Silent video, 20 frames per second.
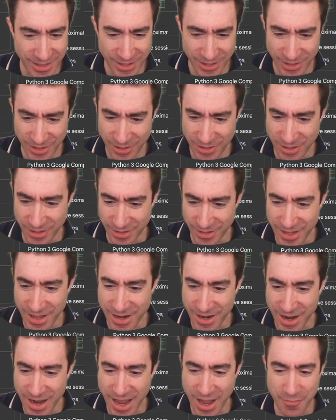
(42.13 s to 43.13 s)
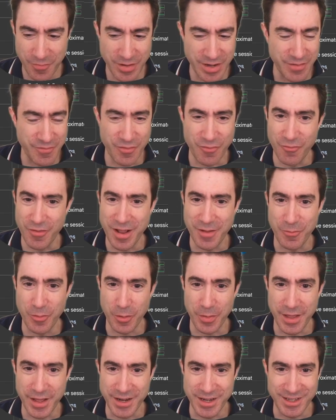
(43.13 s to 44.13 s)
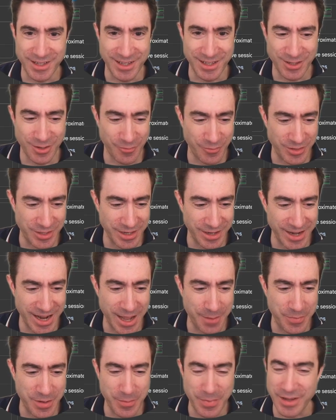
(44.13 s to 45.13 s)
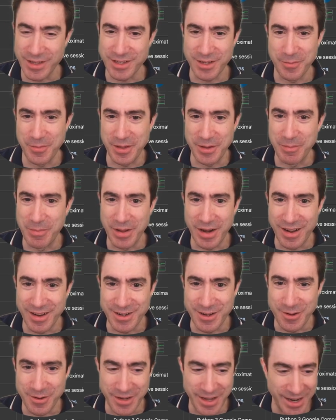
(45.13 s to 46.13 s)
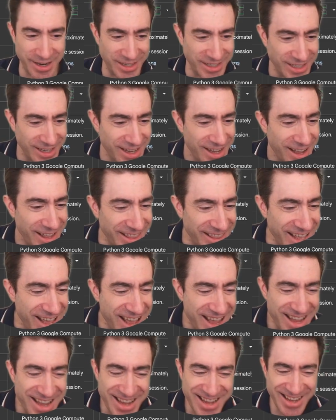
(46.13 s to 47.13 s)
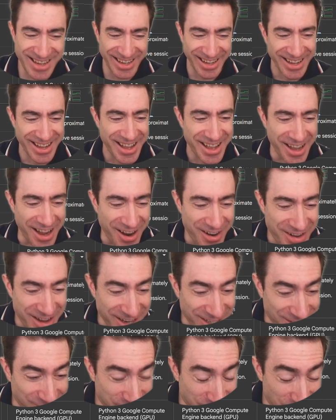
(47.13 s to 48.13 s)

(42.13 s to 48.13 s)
Look at that. I haven't even read what that is. It's obviously unhappy about something, but I don't care. Okay, so we